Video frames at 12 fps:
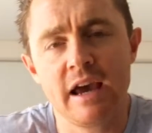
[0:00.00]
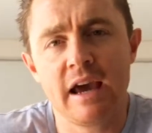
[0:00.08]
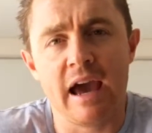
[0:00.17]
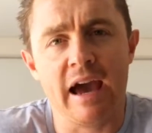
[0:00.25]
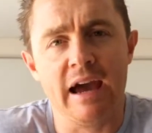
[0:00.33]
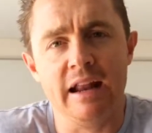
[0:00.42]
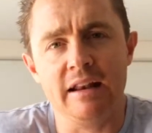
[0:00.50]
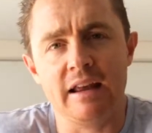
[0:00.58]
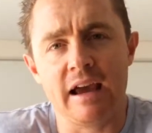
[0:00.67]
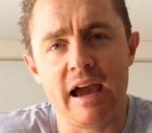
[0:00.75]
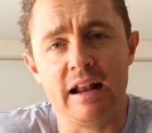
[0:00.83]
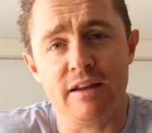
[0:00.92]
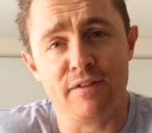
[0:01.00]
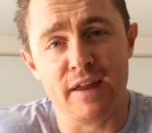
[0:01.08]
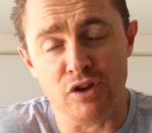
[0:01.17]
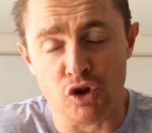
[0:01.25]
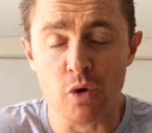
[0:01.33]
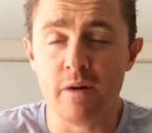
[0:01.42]
And if they
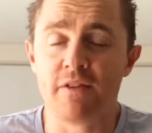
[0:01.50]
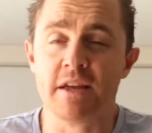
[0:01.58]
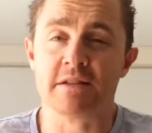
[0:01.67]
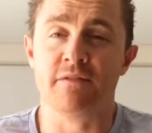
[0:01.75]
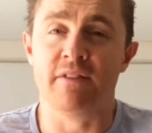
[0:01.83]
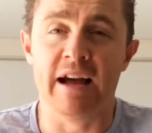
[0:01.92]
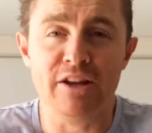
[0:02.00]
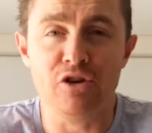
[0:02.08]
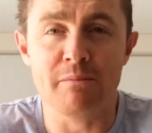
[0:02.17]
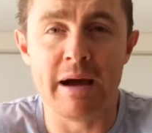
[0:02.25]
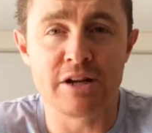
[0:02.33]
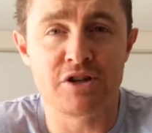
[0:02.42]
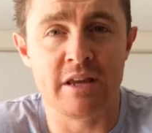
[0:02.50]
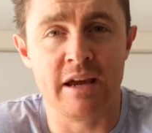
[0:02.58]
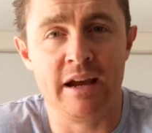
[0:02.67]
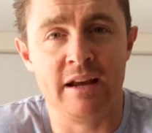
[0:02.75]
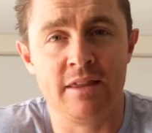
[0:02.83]
do, if there's a value match there,